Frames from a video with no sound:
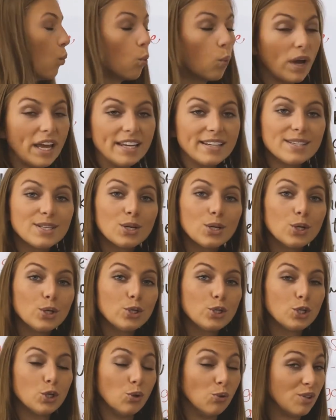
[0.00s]
went
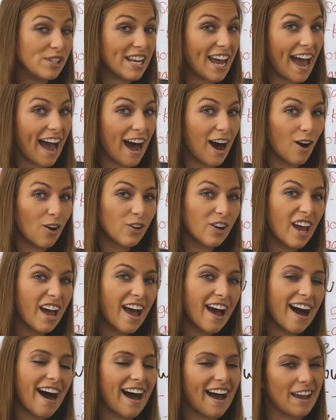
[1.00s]
to town.
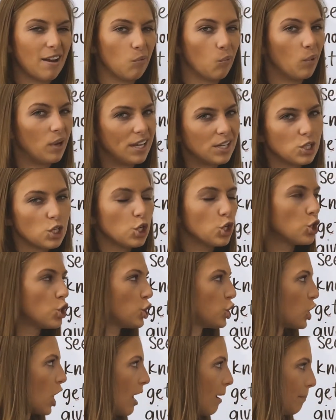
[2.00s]
I went
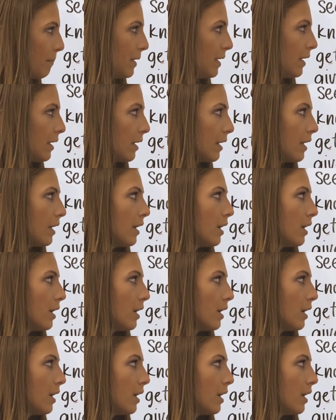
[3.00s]
shopping.